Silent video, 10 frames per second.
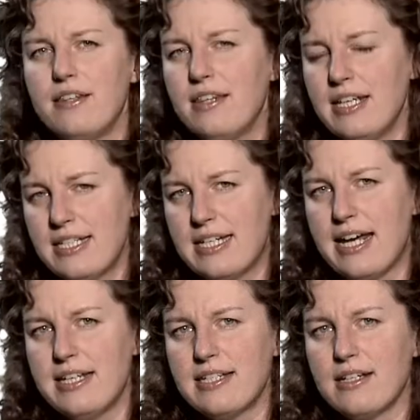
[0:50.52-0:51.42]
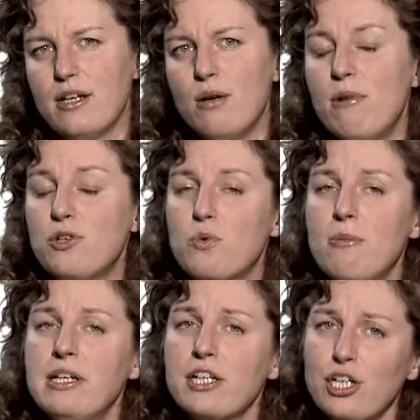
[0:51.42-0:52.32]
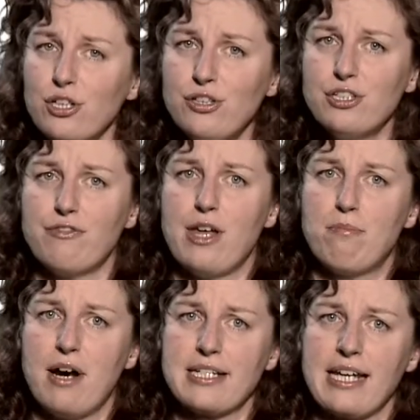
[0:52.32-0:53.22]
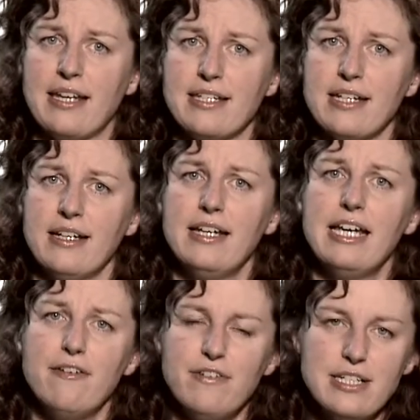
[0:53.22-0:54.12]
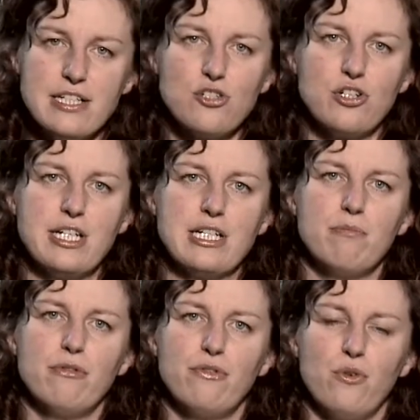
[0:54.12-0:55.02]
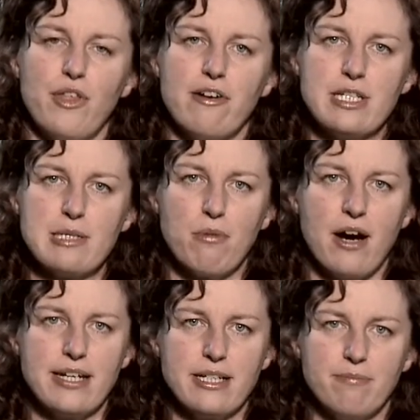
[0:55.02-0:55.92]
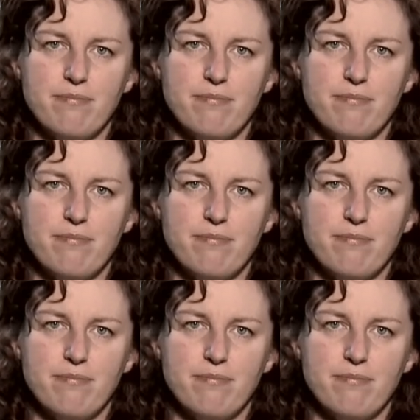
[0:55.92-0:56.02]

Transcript: These days, most women are cured of their breast cancer if it is treated before there is spread.